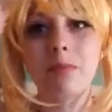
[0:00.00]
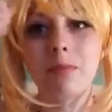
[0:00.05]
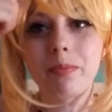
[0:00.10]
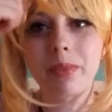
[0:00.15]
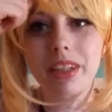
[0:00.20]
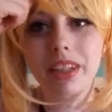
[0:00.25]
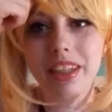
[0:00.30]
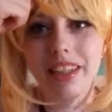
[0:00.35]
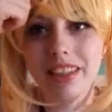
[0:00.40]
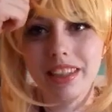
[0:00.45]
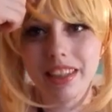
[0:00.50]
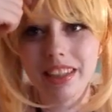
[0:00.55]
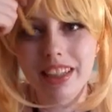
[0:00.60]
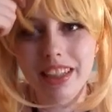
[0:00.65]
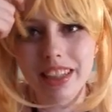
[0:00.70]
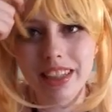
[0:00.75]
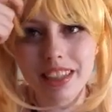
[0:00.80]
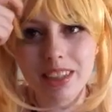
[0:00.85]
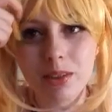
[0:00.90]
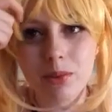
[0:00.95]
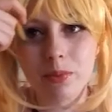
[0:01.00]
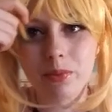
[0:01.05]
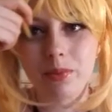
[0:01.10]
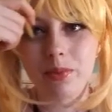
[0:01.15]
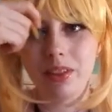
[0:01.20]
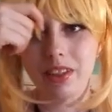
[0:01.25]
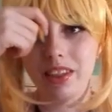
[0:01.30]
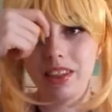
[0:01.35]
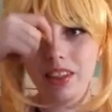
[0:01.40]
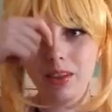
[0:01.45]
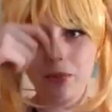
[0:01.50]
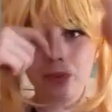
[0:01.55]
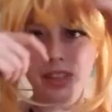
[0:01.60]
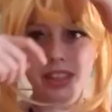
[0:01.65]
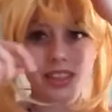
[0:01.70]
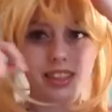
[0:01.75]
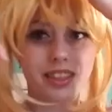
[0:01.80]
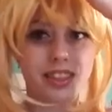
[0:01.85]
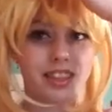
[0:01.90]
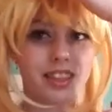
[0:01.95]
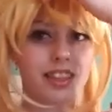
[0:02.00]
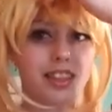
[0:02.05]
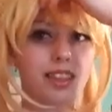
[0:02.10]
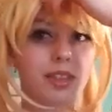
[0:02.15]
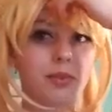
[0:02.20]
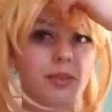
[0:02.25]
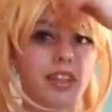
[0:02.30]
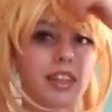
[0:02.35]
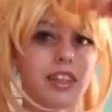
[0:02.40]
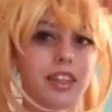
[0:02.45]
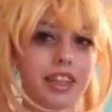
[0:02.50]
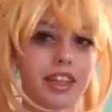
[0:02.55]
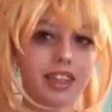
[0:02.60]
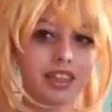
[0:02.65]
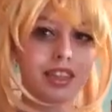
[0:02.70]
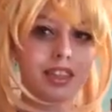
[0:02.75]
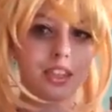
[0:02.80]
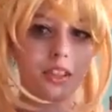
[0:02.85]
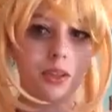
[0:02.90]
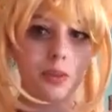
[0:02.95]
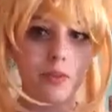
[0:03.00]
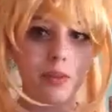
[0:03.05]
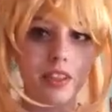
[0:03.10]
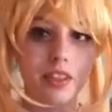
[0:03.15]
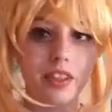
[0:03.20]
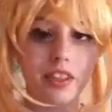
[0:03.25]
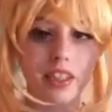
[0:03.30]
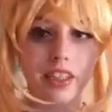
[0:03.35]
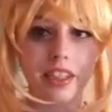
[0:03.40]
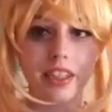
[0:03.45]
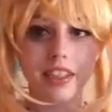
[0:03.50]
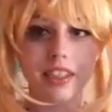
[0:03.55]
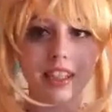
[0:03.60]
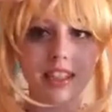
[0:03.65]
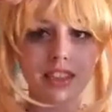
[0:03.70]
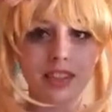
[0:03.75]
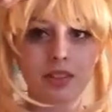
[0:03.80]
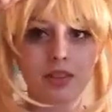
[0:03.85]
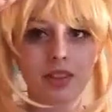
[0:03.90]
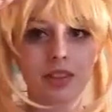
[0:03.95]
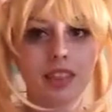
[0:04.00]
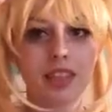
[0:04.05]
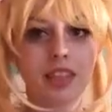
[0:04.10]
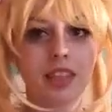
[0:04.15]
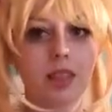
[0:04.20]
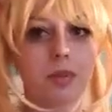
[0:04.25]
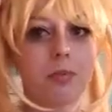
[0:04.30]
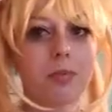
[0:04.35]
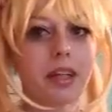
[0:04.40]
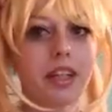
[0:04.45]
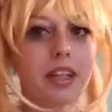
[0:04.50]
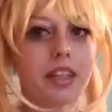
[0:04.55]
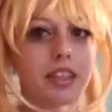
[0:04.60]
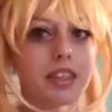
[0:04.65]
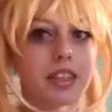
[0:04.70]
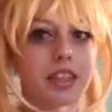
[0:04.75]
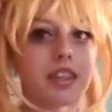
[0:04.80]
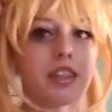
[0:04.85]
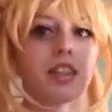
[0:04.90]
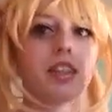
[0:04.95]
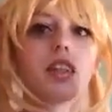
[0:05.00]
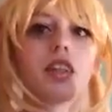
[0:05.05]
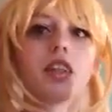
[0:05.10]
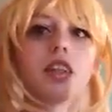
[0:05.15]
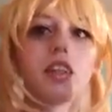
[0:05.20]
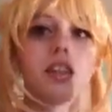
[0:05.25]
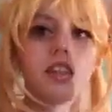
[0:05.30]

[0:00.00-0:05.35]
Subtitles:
Because this wig likes to do weird things. As you can see, the bangs are